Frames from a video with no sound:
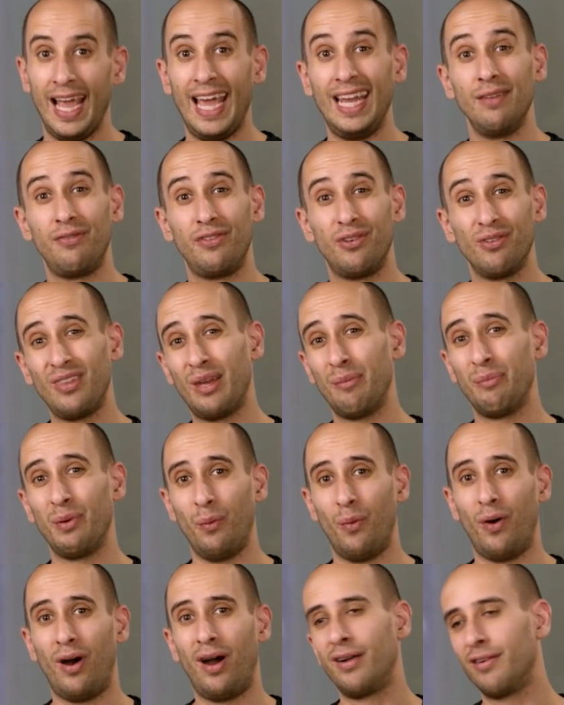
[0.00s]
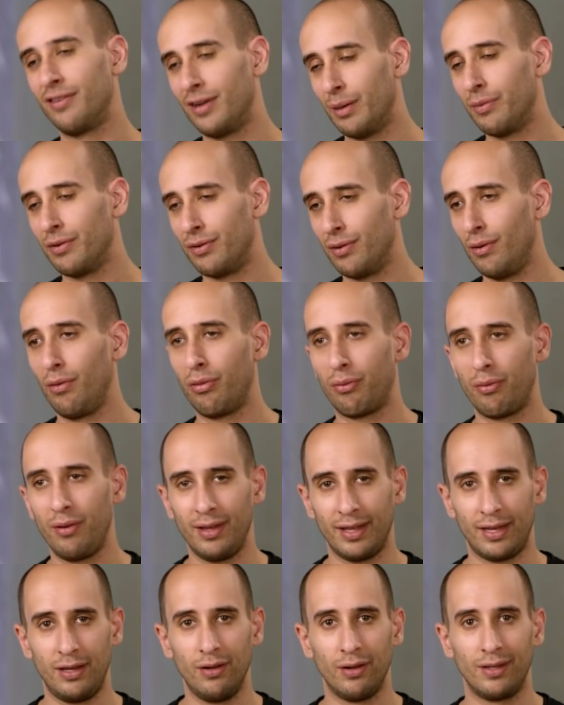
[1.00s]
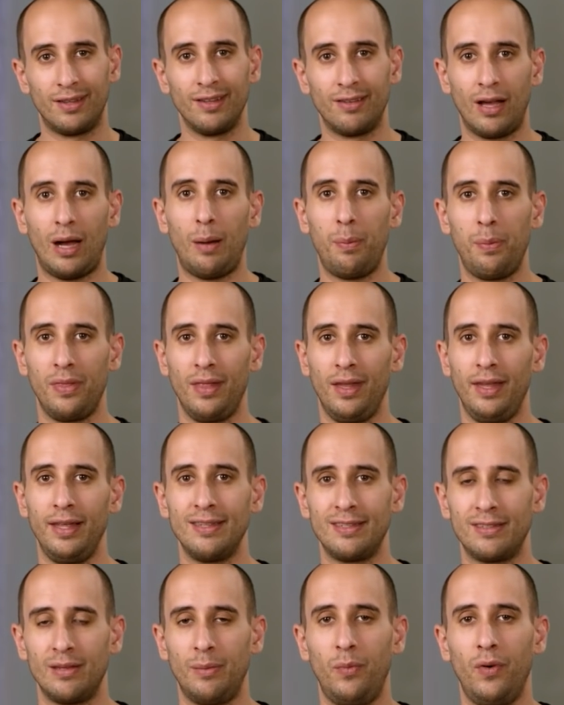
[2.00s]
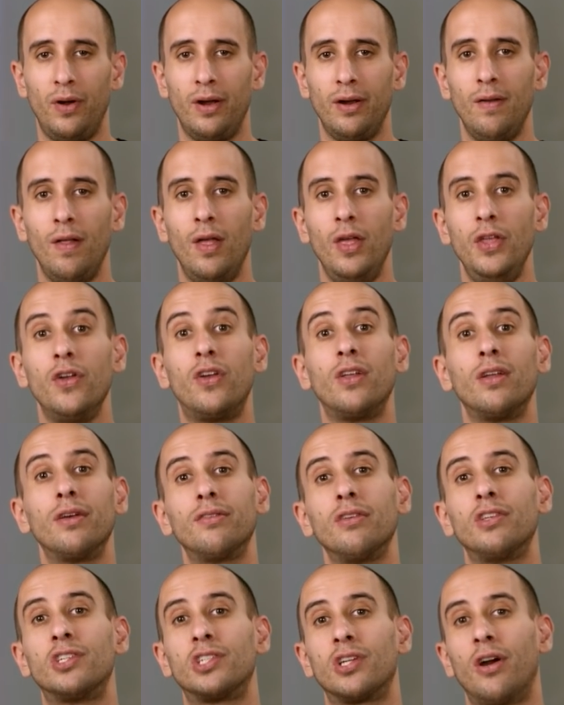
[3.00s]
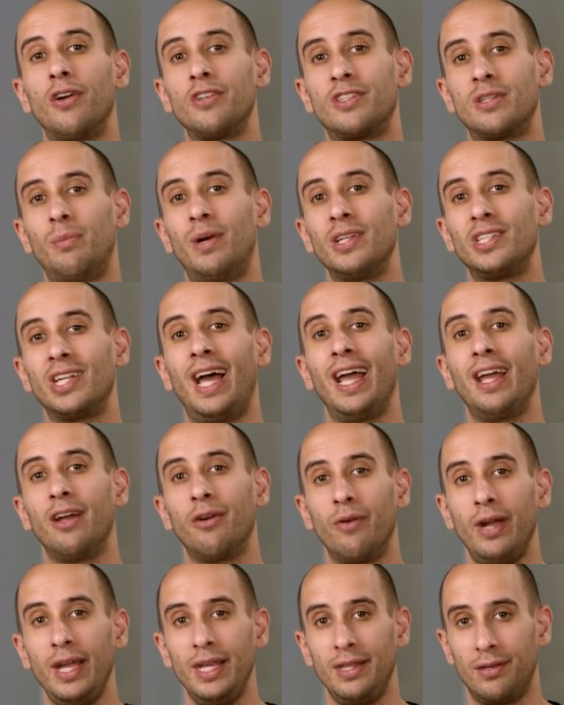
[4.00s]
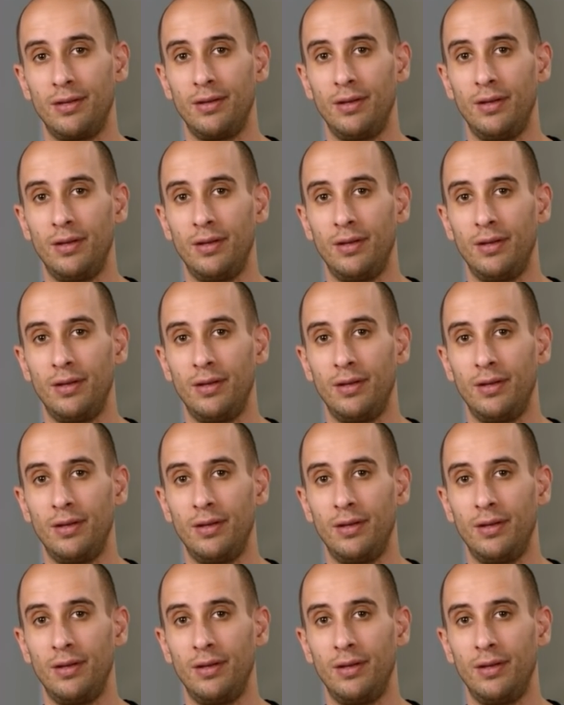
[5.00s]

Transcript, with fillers: And if you're number one or number two, three, like you're at the top of the list somewhere, you can also charge a much higher rate.